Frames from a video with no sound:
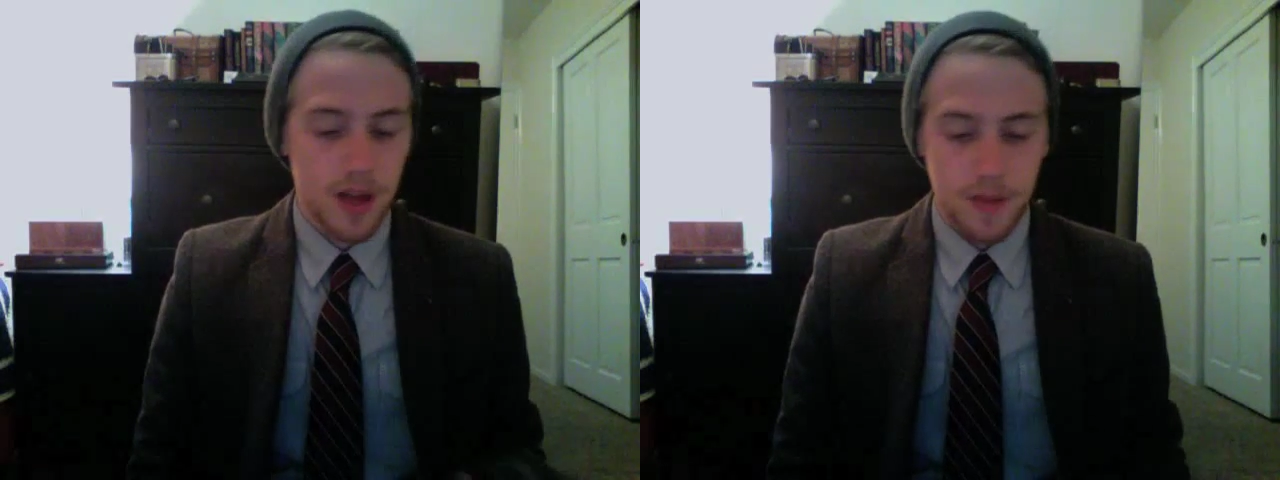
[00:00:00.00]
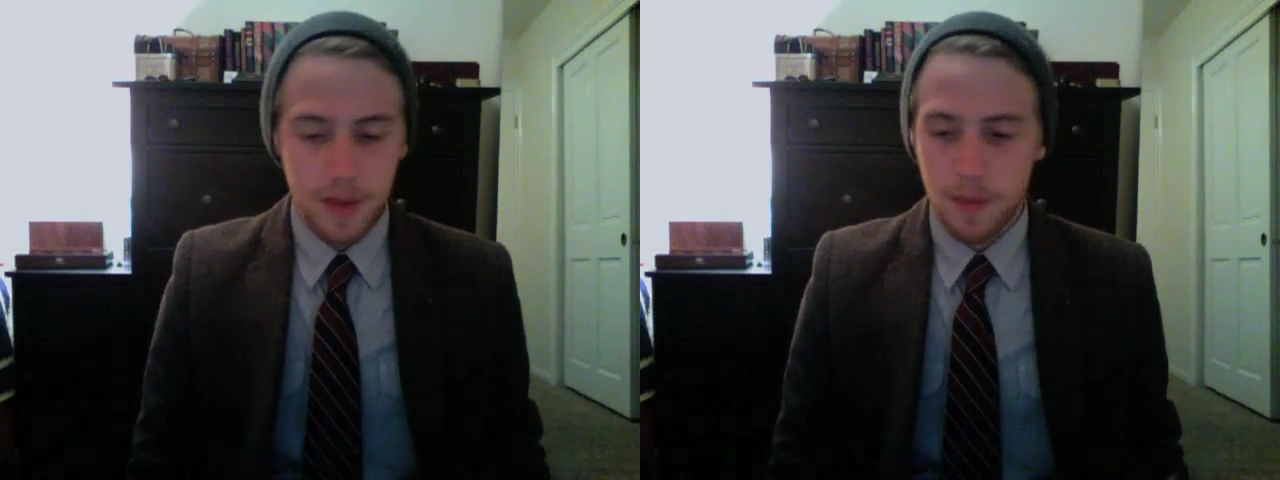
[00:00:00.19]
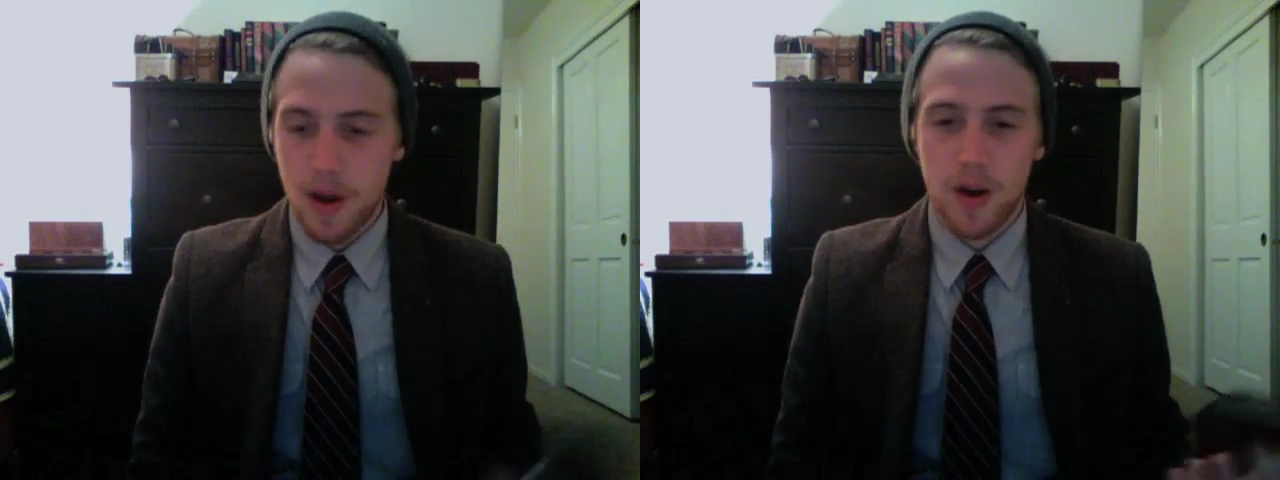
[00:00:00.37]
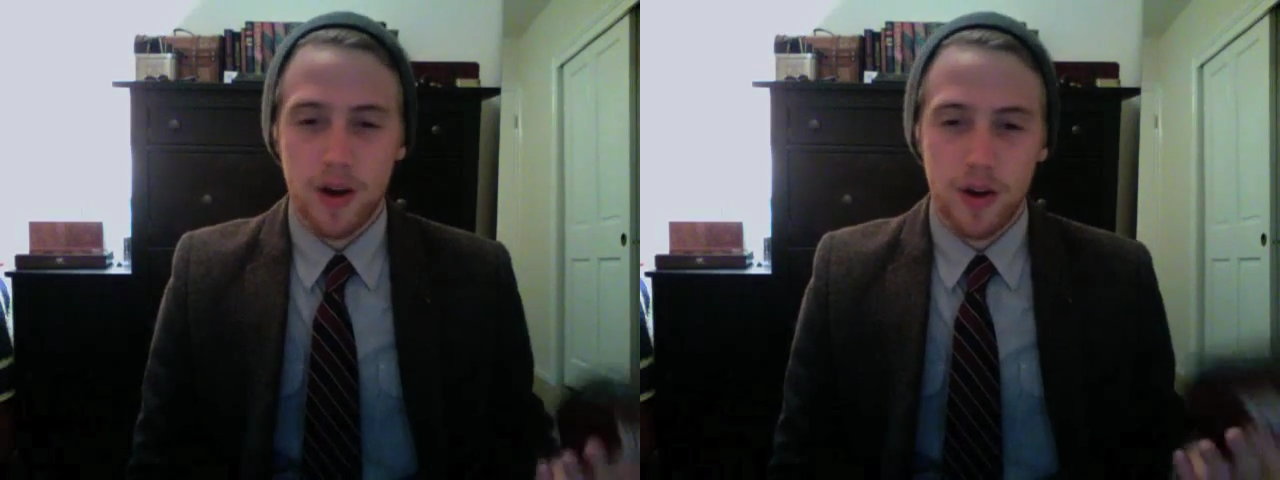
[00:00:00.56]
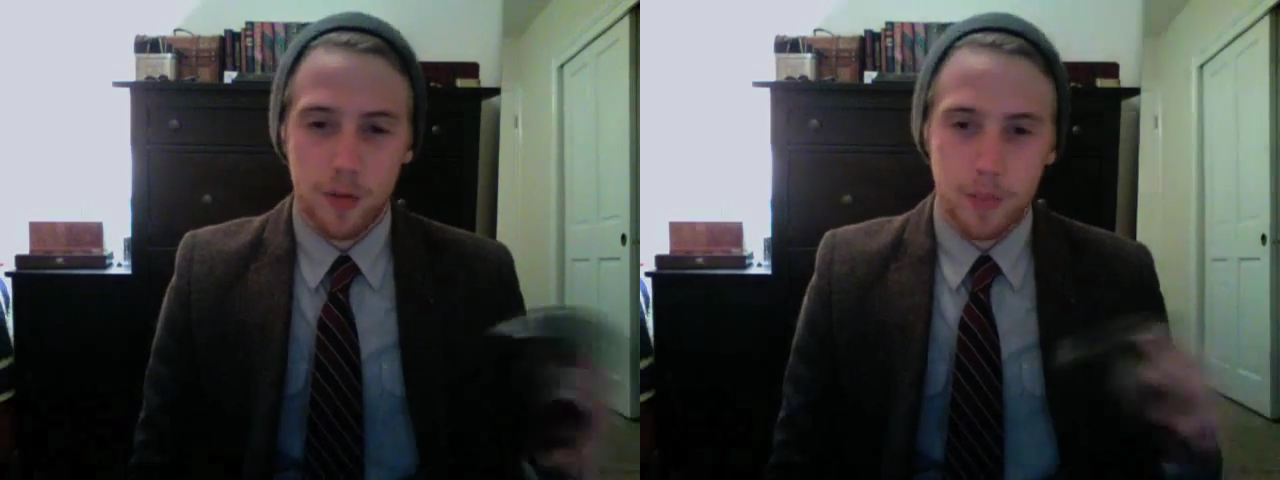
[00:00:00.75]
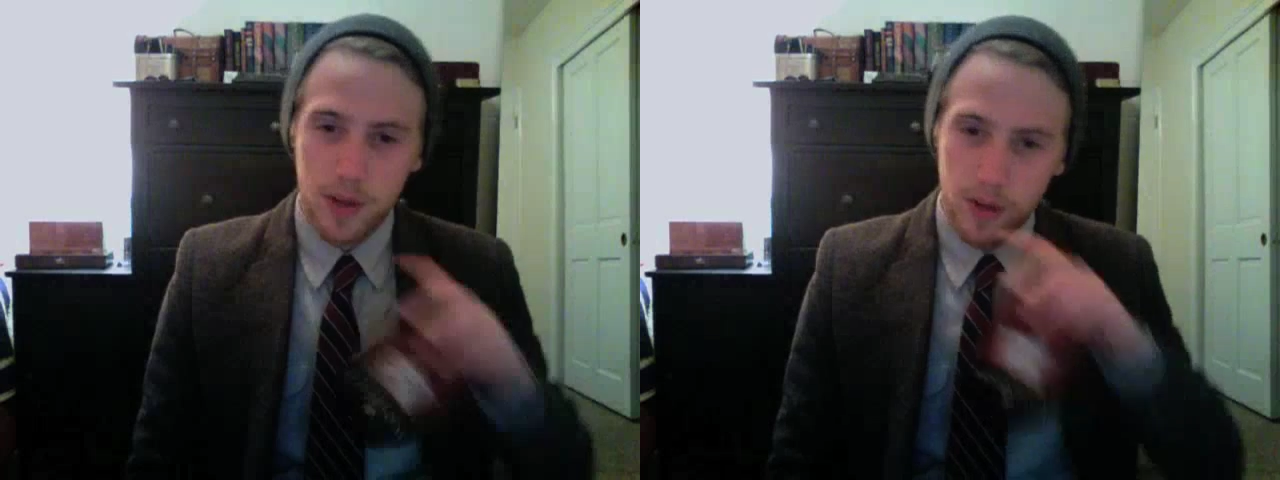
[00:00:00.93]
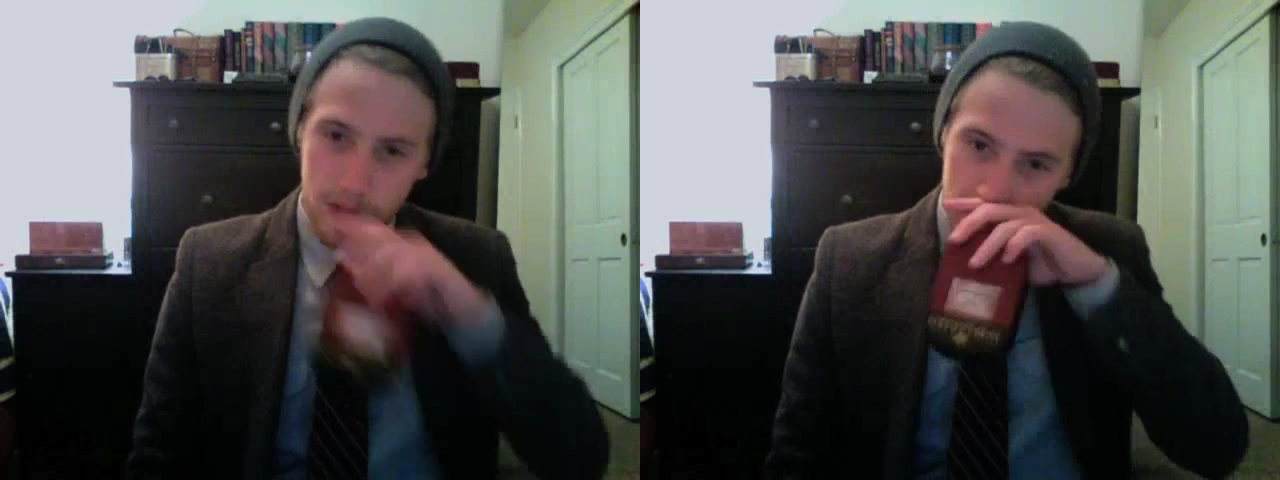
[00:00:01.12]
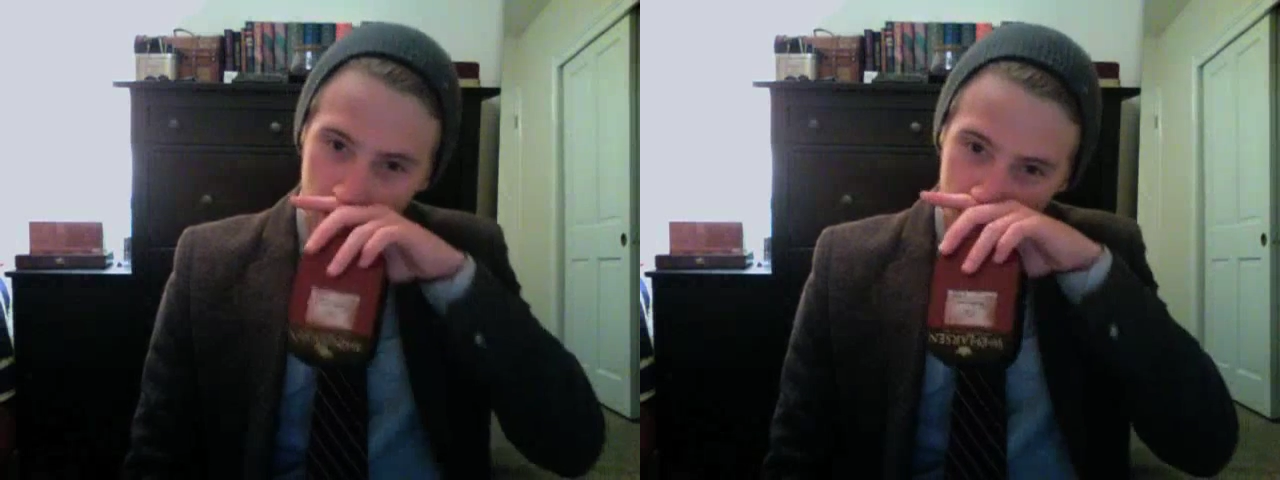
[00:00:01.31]
McBaron or
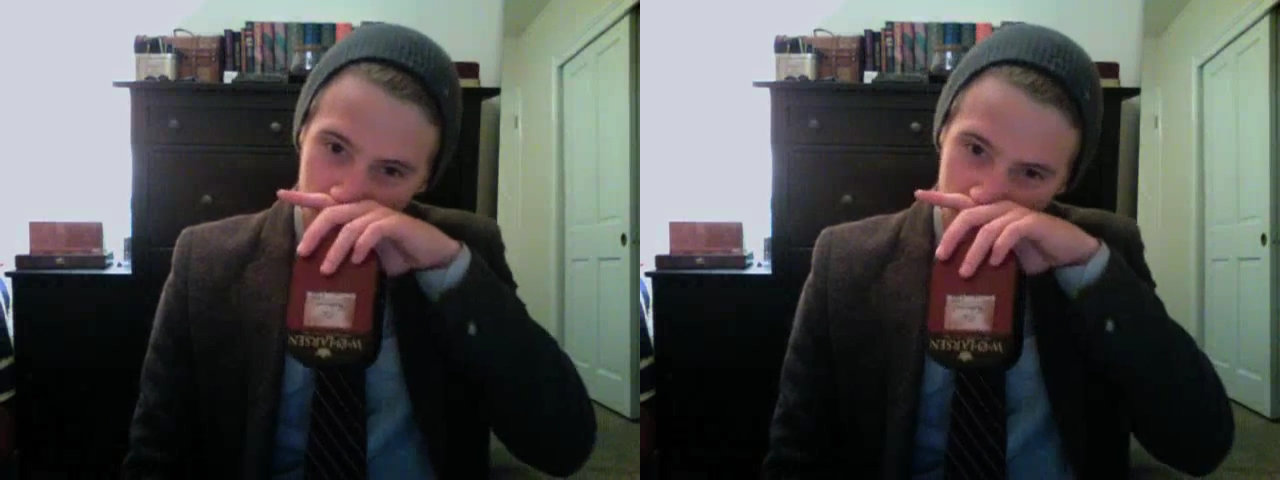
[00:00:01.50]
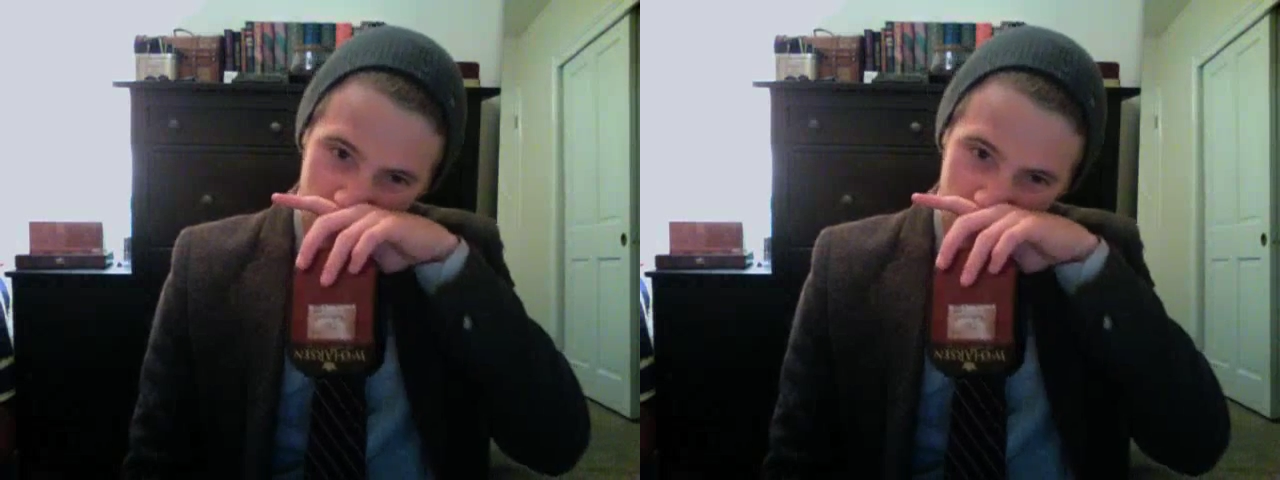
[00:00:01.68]
Peterson or,